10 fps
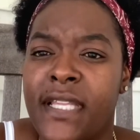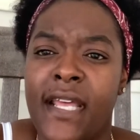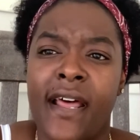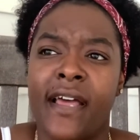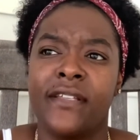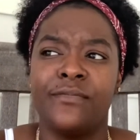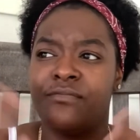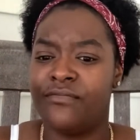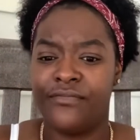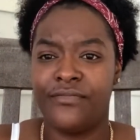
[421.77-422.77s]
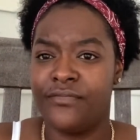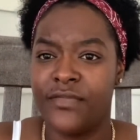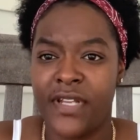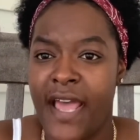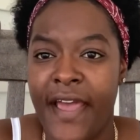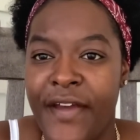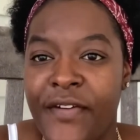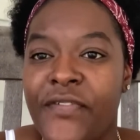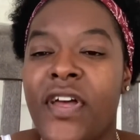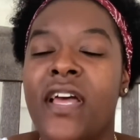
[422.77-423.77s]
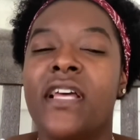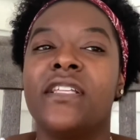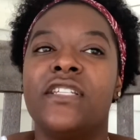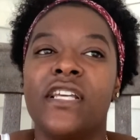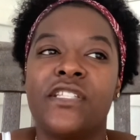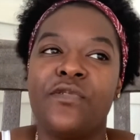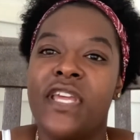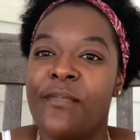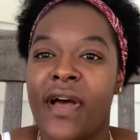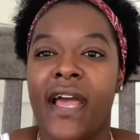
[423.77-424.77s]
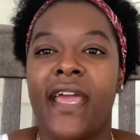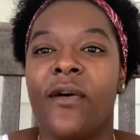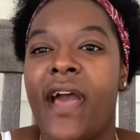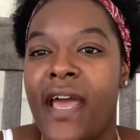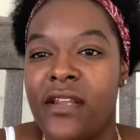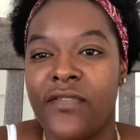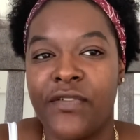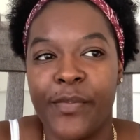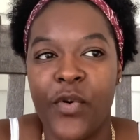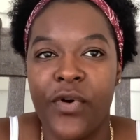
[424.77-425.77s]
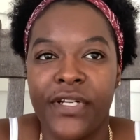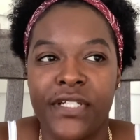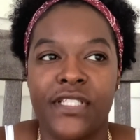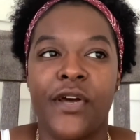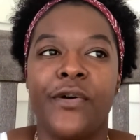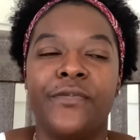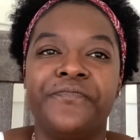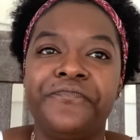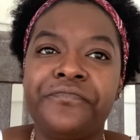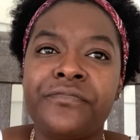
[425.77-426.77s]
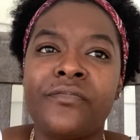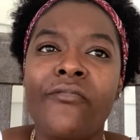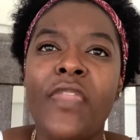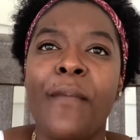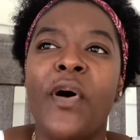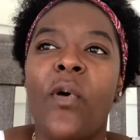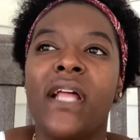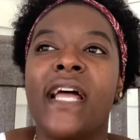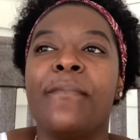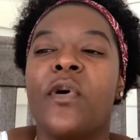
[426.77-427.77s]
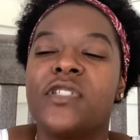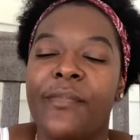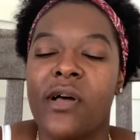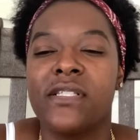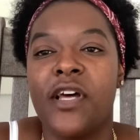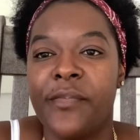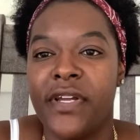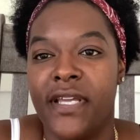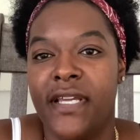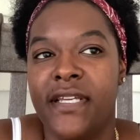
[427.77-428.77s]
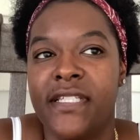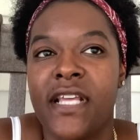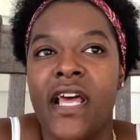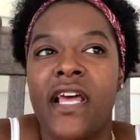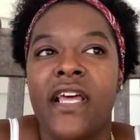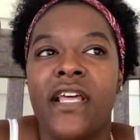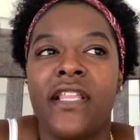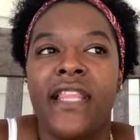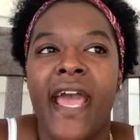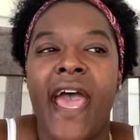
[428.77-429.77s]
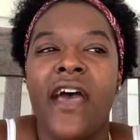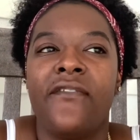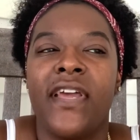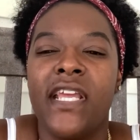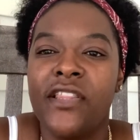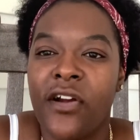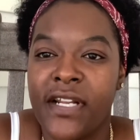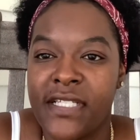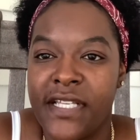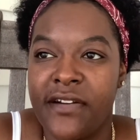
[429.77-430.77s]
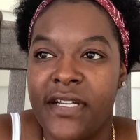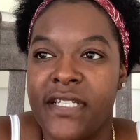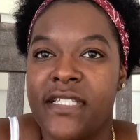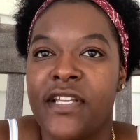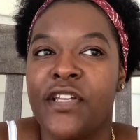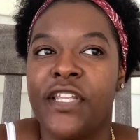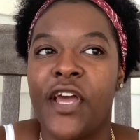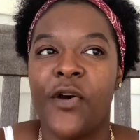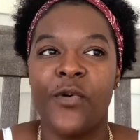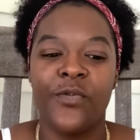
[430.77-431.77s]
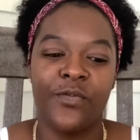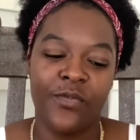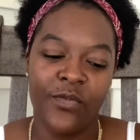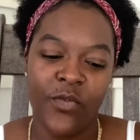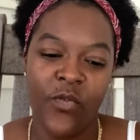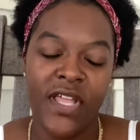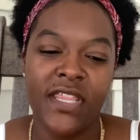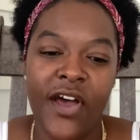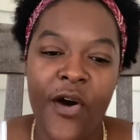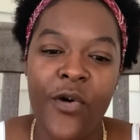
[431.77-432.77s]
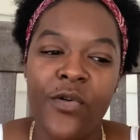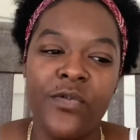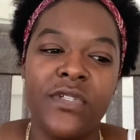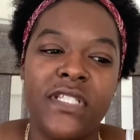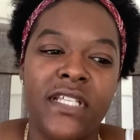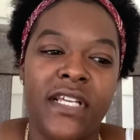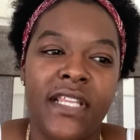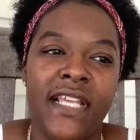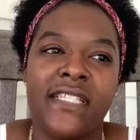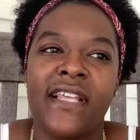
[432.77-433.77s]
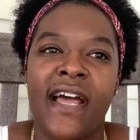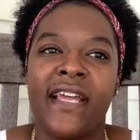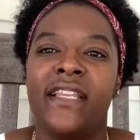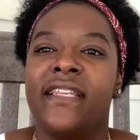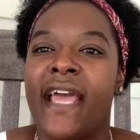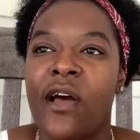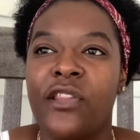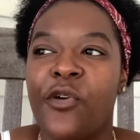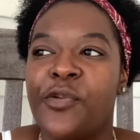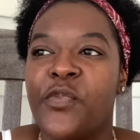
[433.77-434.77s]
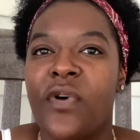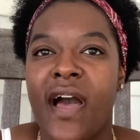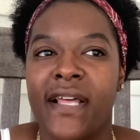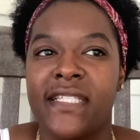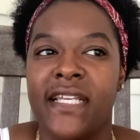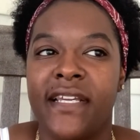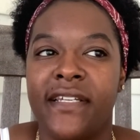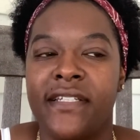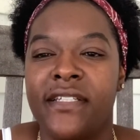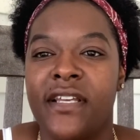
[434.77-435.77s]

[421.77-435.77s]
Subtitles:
that I have just to keep my account active and reporting. So, but what I like most about Summer is they have e-learning series. Now with those, it's like downloadable content